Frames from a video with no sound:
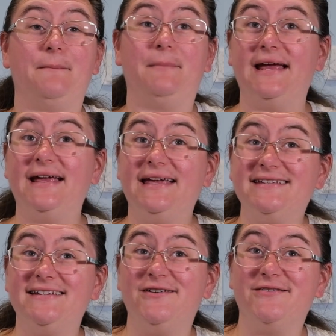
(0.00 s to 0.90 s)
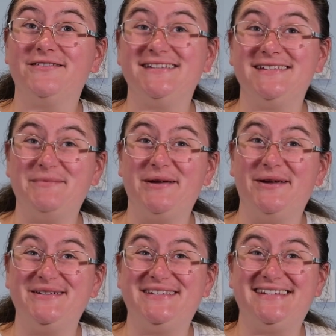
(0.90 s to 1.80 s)
blanket along that I'm
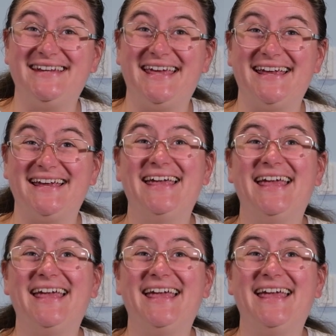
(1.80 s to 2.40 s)
hosting.